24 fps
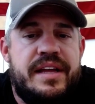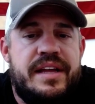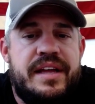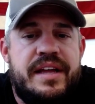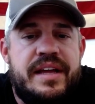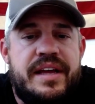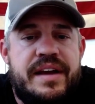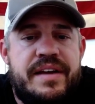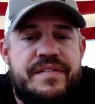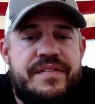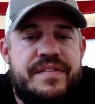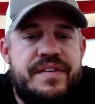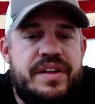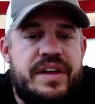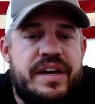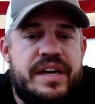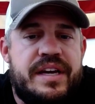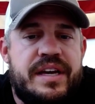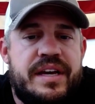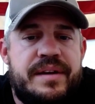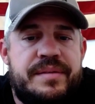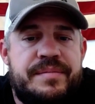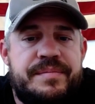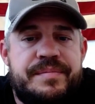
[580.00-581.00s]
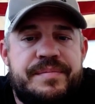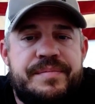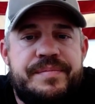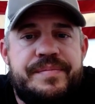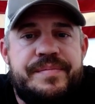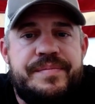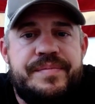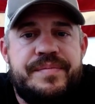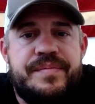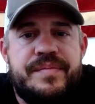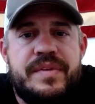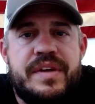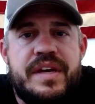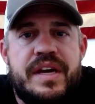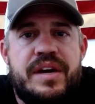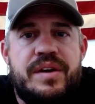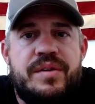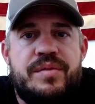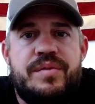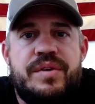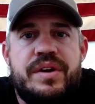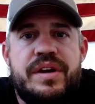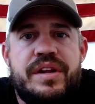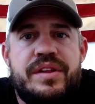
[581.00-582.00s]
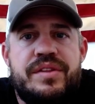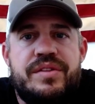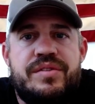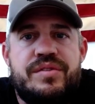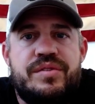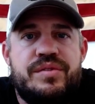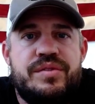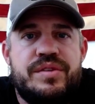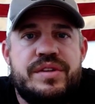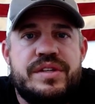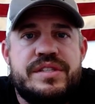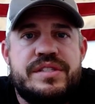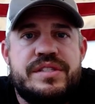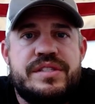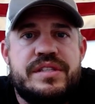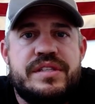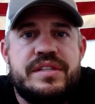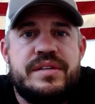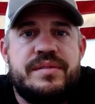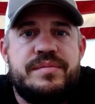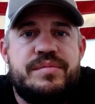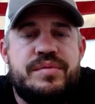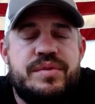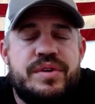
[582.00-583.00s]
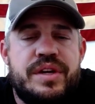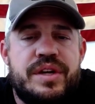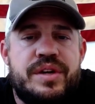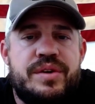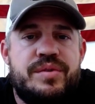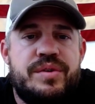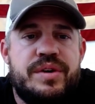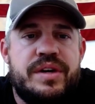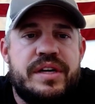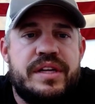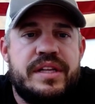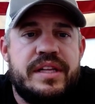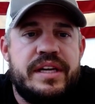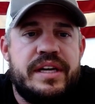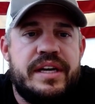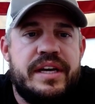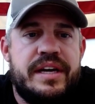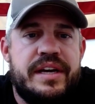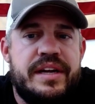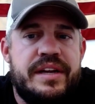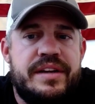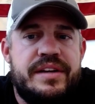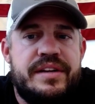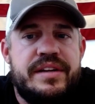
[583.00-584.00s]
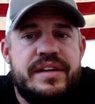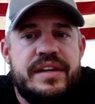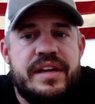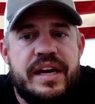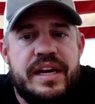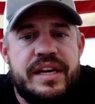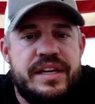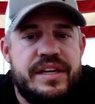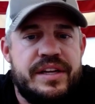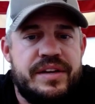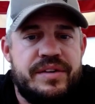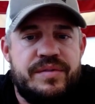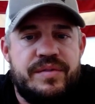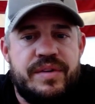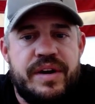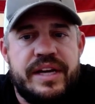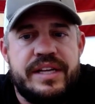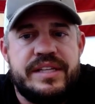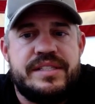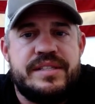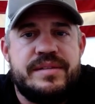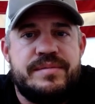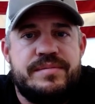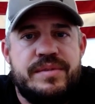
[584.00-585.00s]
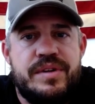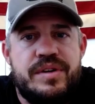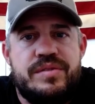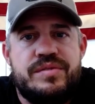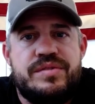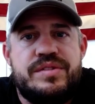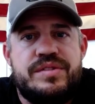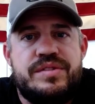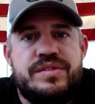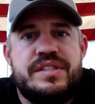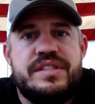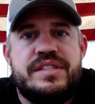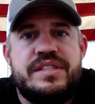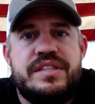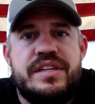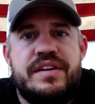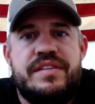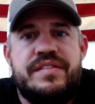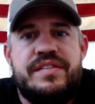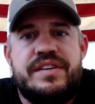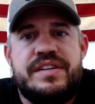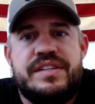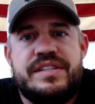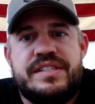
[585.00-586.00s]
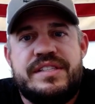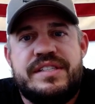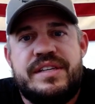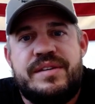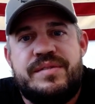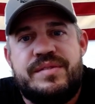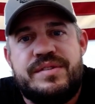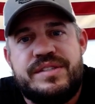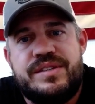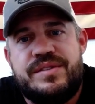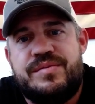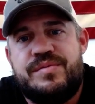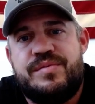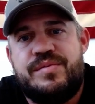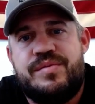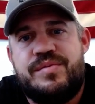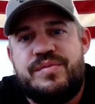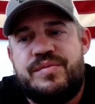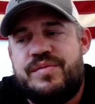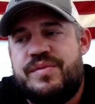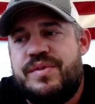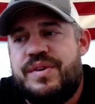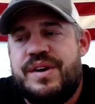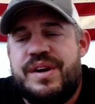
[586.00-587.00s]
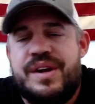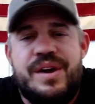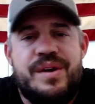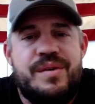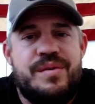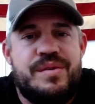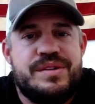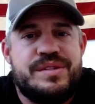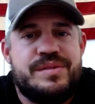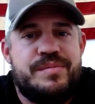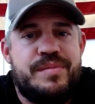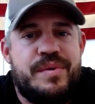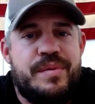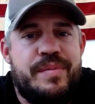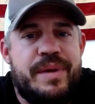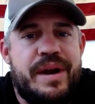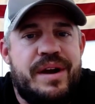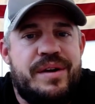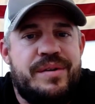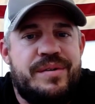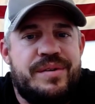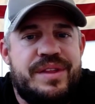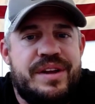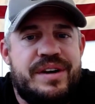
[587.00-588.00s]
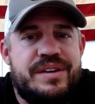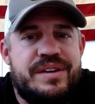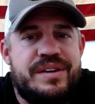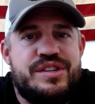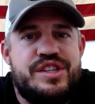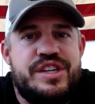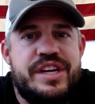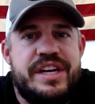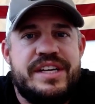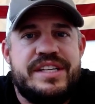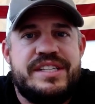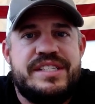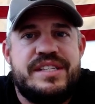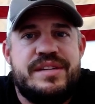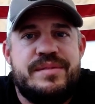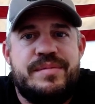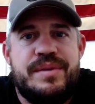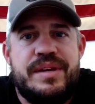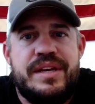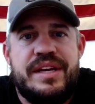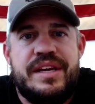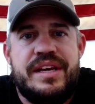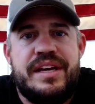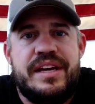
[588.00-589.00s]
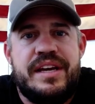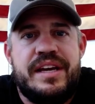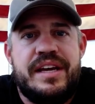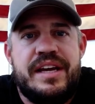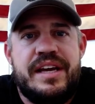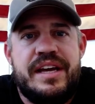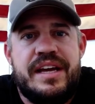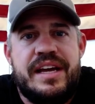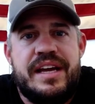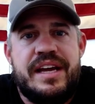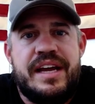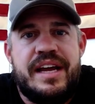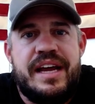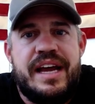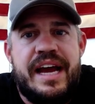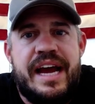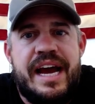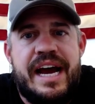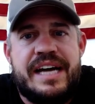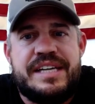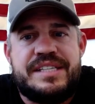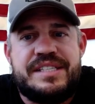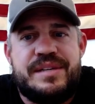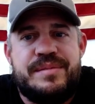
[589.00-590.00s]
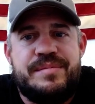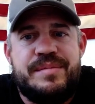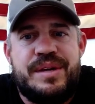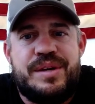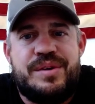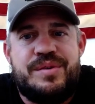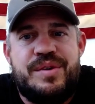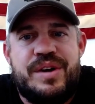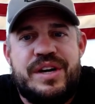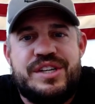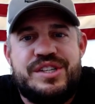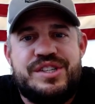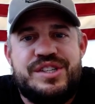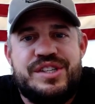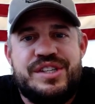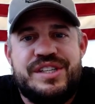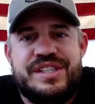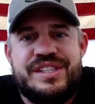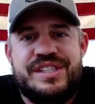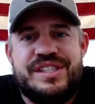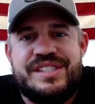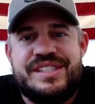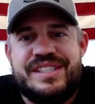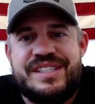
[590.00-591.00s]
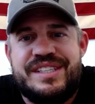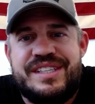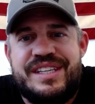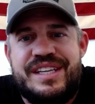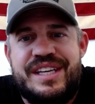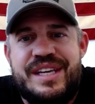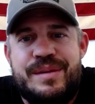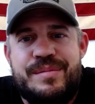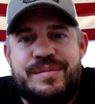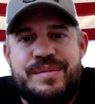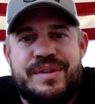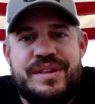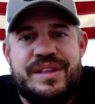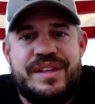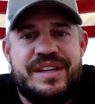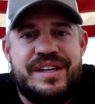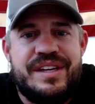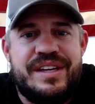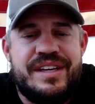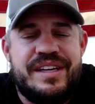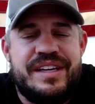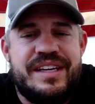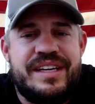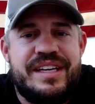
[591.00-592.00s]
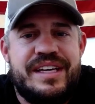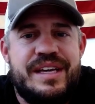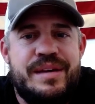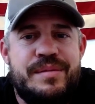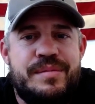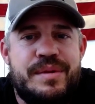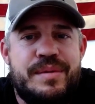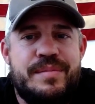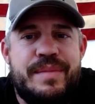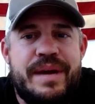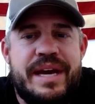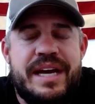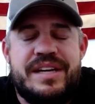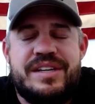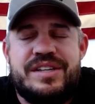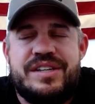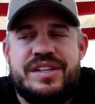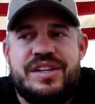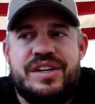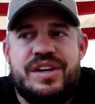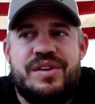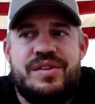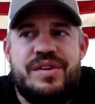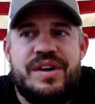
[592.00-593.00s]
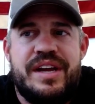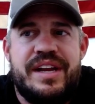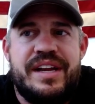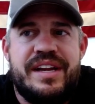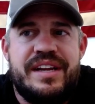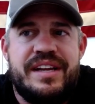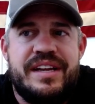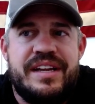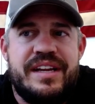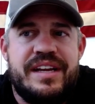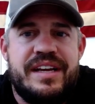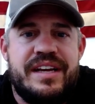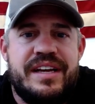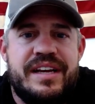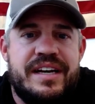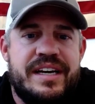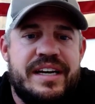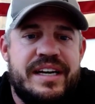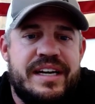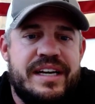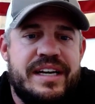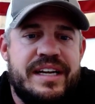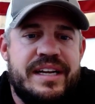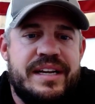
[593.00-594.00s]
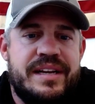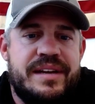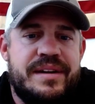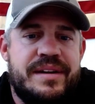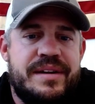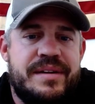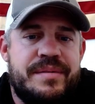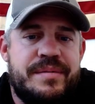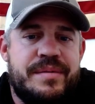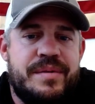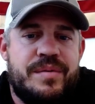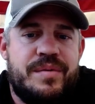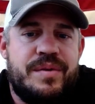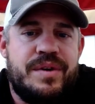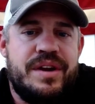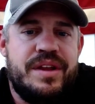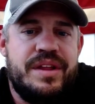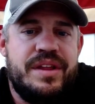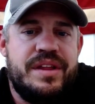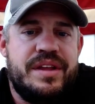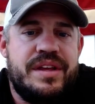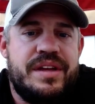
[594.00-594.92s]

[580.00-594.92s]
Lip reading: I feel like I'm kind of running through this pretty quickly. I did write some notes and stuff because I wasn't prepared without Chase to be asking me questions and keeping the banter going. One of